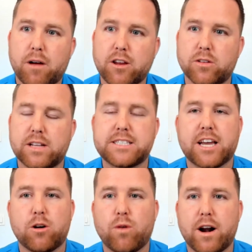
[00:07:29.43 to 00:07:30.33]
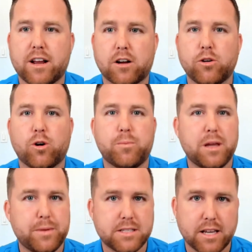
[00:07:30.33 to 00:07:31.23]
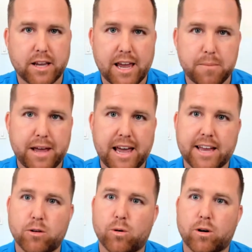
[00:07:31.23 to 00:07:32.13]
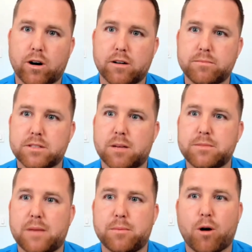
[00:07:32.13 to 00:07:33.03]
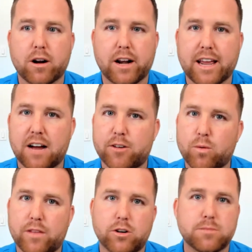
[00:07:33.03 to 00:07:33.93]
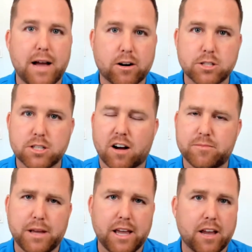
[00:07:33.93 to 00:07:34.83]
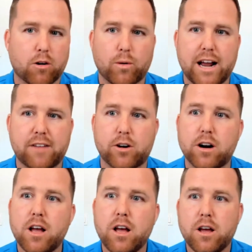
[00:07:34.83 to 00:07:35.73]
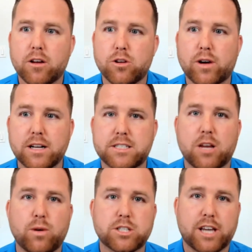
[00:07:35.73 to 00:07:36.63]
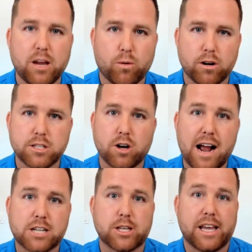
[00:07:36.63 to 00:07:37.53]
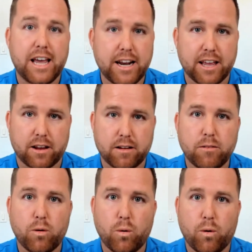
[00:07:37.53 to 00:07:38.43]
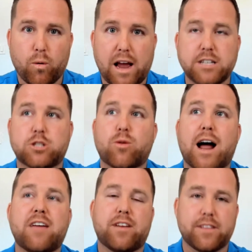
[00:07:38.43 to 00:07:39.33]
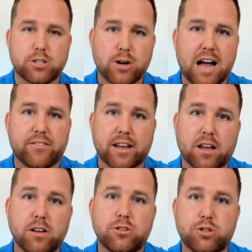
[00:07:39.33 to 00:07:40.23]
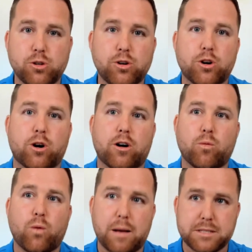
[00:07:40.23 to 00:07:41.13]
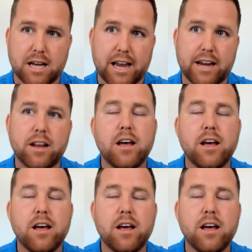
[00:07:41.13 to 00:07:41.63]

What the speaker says: Let's say you're running a Google PPC campaign or some type of marketing effort, whether it's Microsoft, Bing, or whatever. You can see which keywords are actually hitting and driving the traffic to your website,